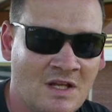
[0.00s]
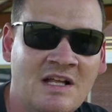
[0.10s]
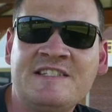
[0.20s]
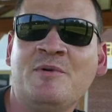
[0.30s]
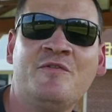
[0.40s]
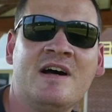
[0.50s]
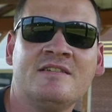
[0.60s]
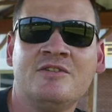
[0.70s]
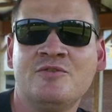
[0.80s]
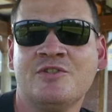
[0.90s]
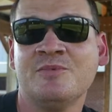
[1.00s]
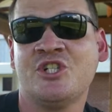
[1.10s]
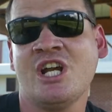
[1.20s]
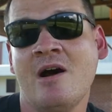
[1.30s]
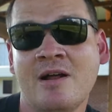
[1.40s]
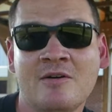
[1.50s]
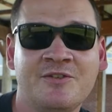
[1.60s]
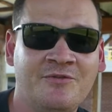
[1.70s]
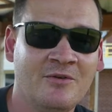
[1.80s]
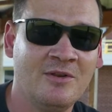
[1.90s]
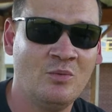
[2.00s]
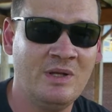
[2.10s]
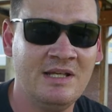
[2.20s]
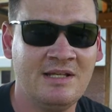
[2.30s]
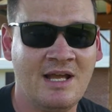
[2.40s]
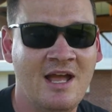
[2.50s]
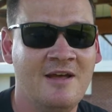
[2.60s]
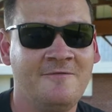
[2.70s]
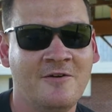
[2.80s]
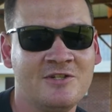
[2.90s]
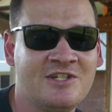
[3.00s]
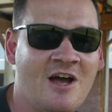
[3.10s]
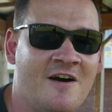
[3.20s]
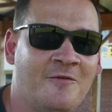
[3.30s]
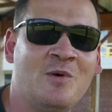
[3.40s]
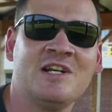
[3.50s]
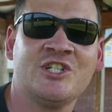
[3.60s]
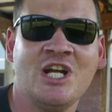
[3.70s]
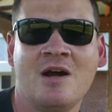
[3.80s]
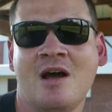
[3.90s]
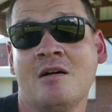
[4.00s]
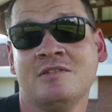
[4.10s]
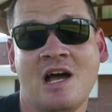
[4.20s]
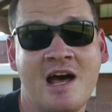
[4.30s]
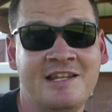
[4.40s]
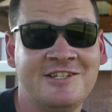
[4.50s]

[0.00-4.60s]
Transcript: Let's move on to some shout outs for the week. And first off, I want to shout out Donnie